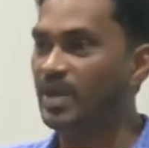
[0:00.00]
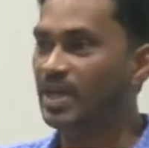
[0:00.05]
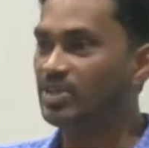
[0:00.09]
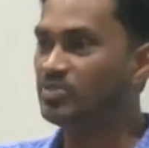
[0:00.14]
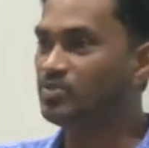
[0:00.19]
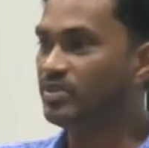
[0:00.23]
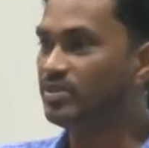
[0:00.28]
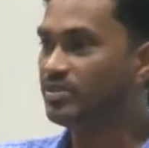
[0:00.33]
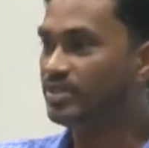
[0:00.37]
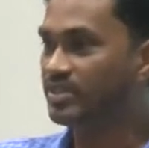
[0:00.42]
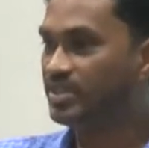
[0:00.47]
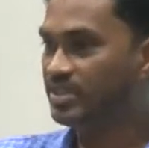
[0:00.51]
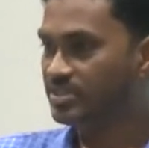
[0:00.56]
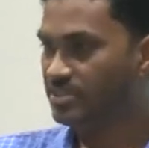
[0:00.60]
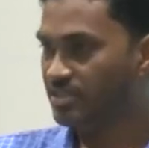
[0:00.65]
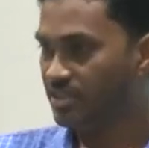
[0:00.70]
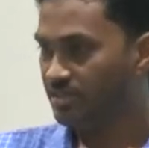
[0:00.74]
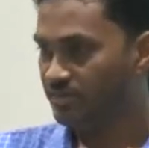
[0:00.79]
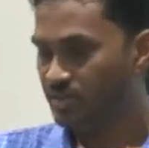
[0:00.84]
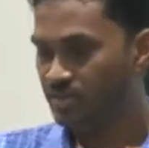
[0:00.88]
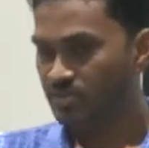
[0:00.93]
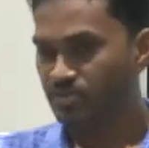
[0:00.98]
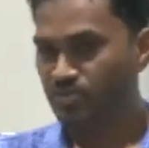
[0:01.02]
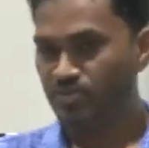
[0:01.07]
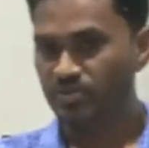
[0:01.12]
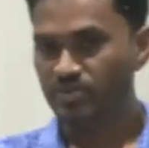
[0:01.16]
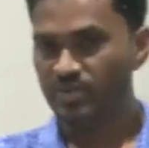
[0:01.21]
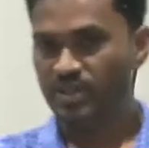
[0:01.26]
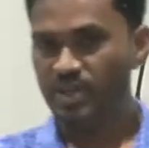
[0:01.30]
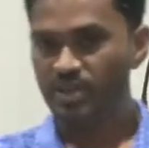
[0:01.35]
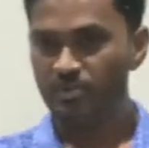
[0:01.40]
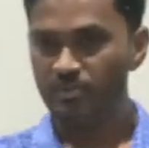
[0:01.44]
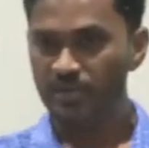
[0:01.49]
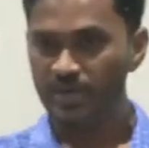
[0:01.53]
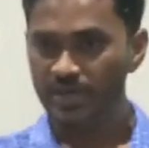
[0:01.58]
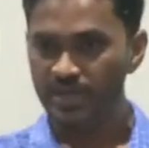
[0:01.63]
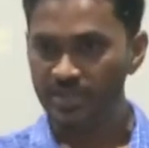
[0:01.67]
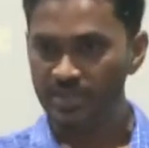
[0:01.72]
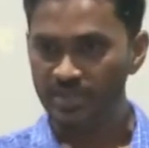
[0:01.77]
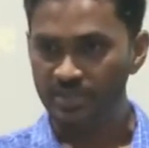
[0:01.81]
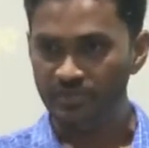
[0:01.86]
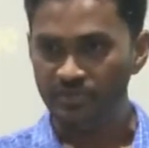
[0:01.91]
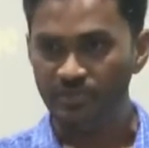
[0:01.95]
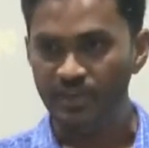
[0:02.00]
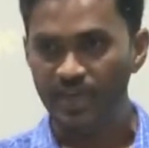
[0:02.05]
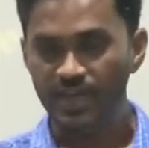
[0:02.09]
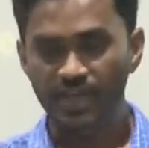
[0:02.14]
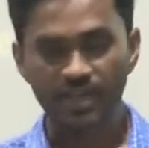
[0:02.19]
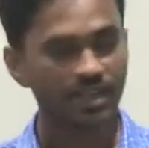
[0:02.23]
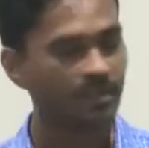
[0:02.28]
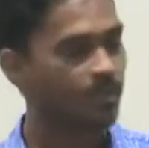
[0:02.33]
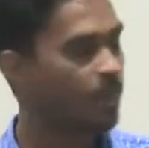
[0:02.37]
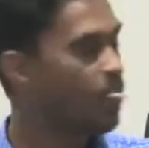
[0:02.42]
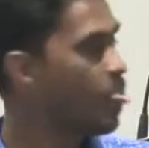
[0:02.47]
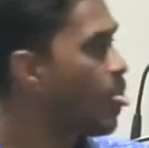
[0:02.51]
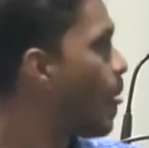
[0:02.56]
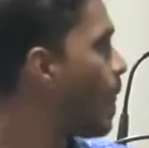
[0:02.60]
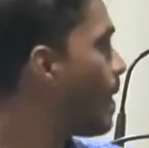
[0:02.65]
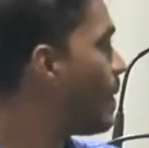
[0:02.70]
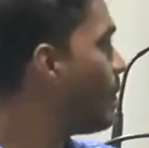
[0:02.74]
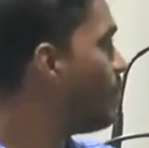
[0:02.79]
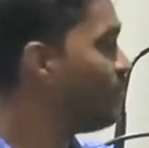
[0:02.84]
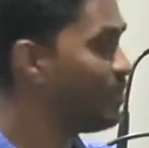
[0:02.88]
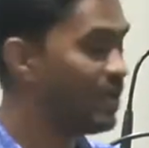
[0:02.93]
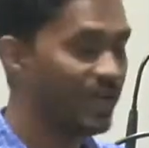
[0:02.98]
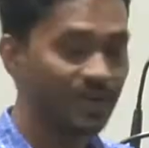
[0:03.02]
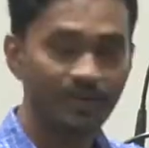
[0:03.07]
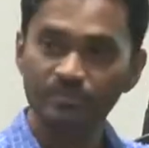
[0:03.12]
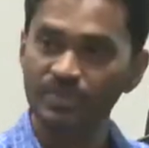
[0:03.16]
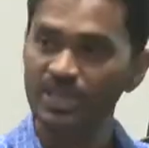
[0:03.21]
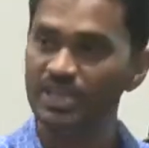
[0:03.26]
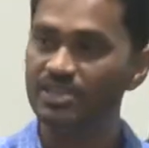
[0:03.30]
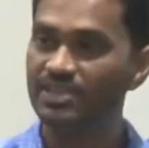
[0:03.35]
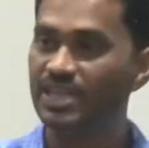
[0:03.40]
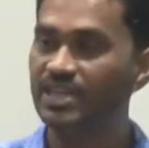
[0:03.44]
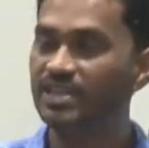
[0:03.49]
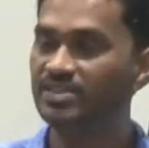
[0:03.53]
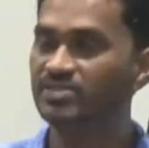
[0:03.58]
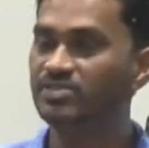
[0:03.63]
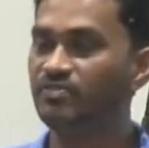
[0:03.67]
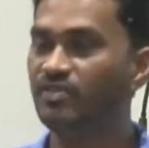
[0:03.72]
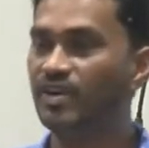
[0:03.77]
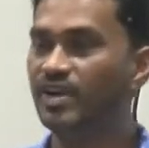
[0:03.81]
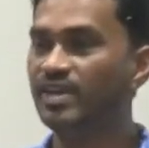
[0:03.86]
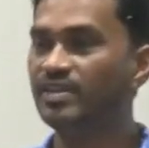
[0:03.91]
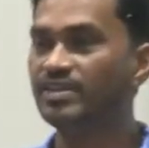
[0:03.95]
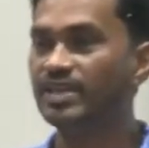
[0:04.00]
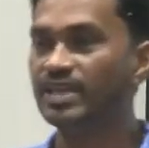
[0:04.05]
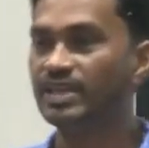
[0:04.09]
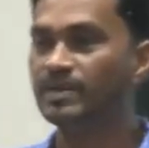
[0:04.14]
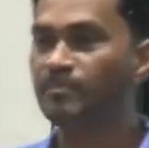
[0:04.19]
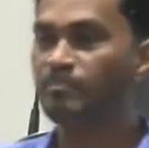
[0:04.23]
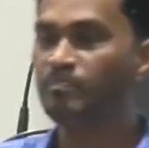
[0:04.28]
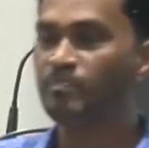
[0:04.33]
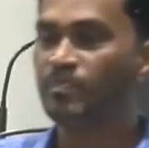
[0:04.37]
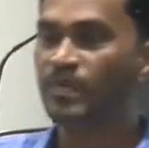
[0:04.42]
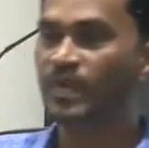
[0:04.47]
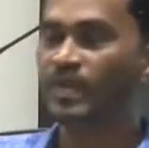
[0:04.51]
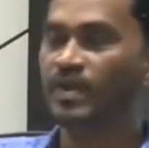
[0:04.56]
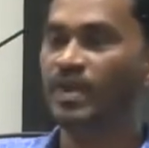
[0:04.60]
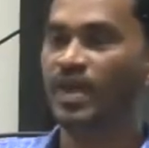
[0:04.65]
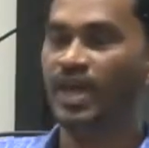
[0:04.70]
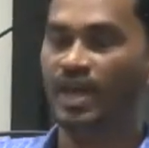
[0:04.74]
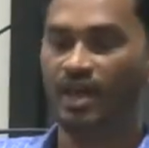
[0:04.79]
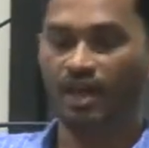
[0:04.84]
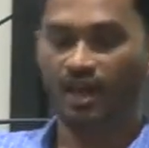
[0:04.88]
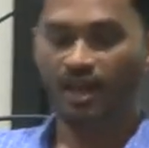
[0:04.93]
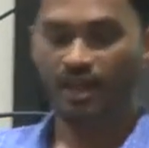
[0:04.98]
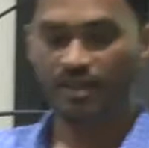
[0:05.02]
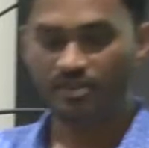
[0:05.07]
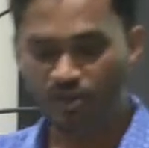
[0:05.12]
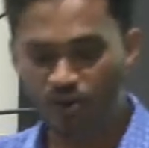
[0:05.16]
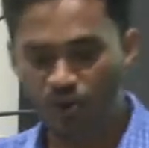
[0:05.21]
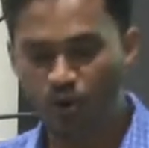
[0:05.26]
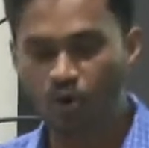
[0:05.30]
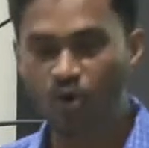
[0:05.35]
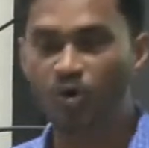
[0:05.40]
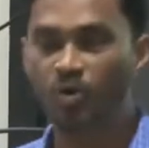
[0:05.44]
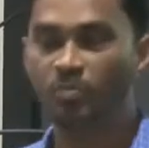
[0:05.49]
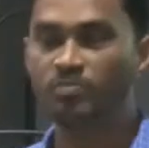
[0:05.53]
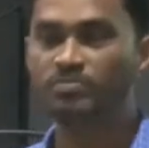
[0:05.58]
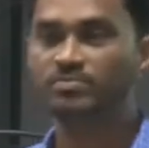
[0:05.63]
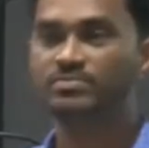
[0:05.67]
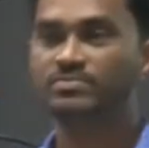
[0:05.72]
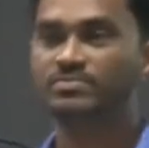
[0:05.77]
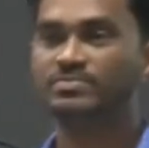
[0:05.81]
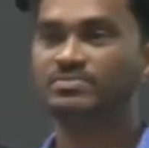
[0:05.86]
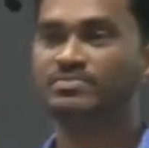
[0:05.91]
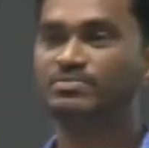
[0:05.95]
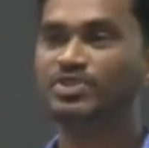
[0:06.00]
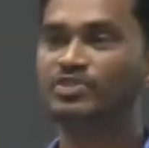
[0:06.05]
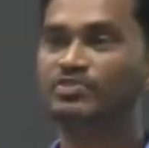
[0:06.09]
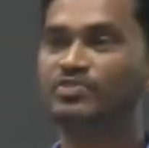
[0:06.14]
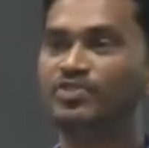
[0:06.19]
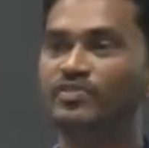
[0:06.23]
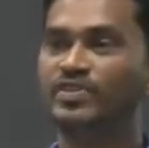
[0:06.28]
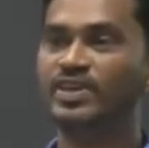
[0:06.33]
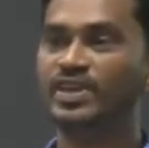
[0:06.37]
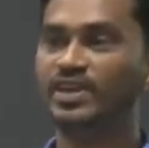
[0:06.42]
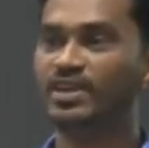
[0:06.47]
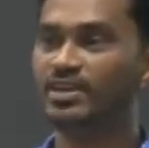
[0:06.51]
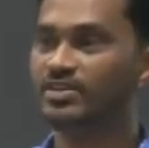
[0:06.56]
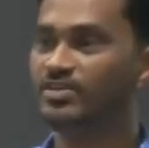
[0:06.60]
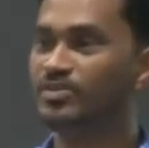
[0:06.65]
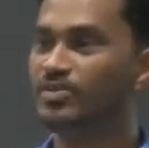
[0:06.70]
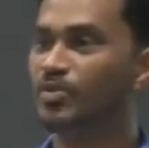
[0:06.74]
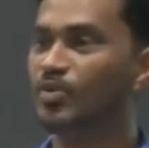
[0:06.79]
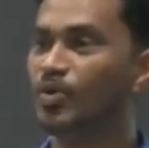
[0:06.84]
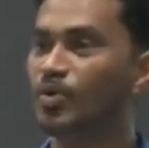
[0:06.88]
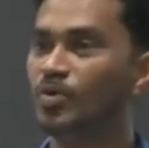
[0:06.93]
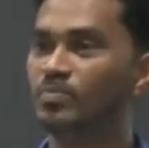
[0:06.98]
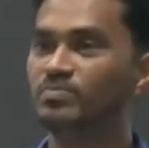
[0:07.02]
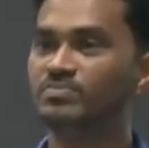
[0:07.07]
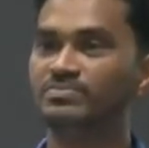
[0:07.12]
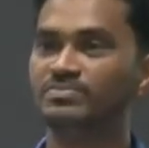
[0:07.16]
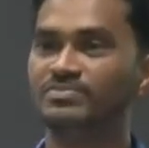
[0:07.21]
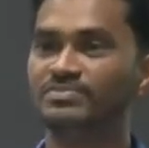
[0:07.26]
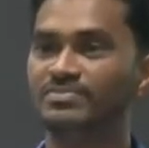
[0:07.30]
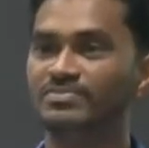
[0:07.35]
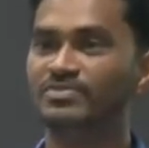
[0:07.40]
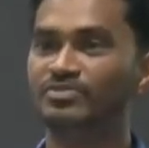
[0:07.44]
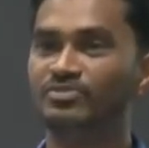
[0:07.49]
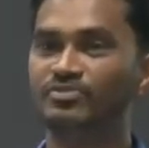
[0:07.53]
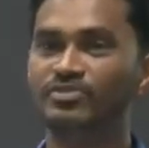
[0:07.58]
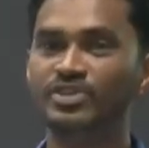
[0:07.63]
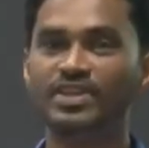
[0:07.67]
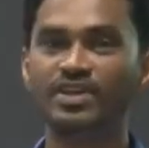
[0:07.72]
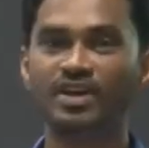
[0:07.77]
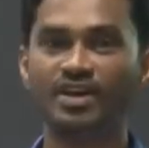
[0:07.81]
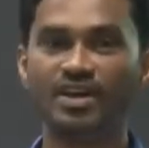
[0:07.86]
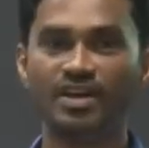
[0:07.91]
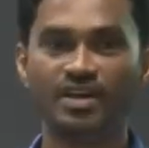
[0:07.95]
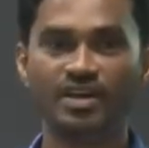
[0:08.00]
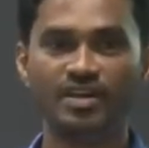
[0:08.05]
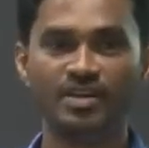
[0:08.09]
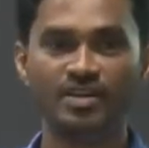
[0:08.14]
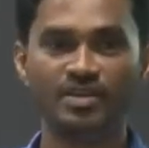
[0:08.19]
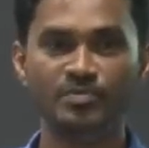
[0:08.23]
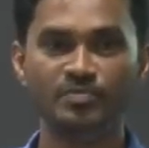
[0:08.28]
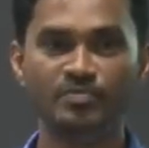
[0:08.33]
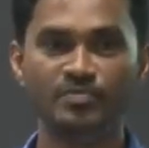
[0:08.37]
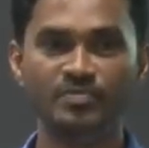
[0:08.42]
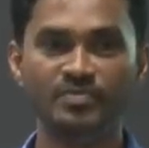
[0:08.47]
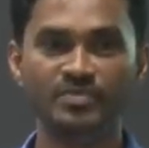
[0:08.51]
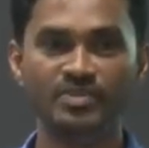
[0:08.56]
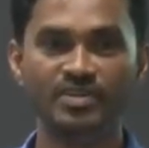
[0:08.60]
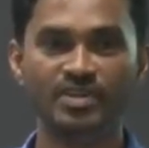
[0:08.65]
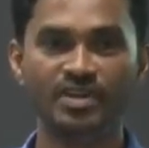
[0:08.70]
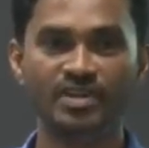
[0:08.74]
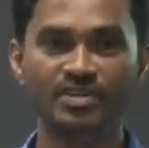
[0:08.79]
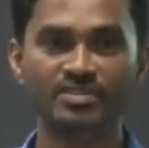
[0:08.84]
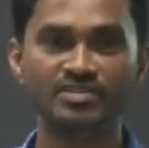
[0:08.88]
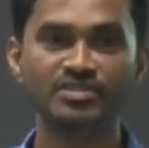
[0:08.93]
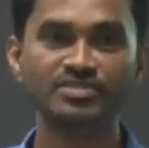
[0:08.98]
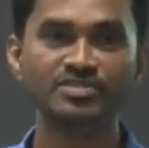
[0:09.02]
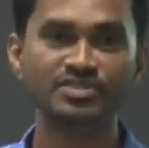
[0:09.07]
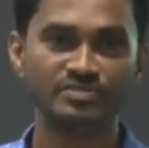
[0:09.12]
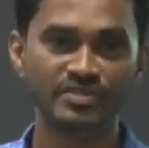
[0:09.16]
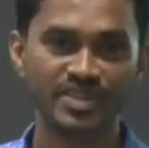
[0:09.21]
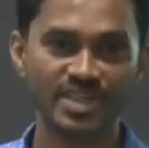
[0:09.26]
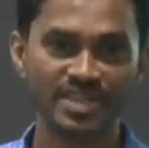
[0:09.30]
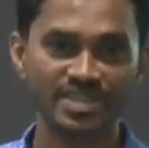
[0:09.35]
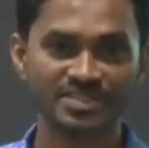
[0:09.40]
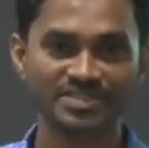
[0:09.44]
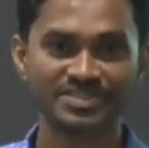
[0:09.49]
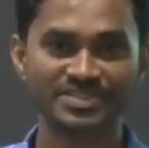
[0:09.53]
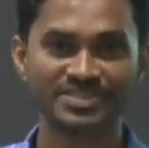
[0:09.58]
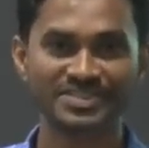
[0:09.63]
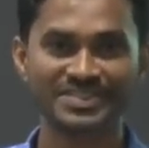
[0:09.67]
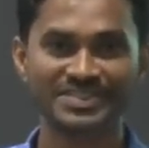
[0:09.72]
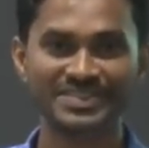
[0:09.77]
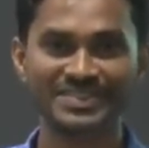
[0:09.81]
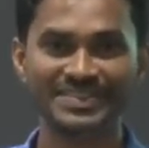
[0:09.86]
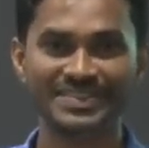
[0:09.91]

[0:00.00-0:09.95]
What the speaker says: actually 37, so they have predicted well. But here's the funny thing. At the home, before we enter the home, we are under the surveillance.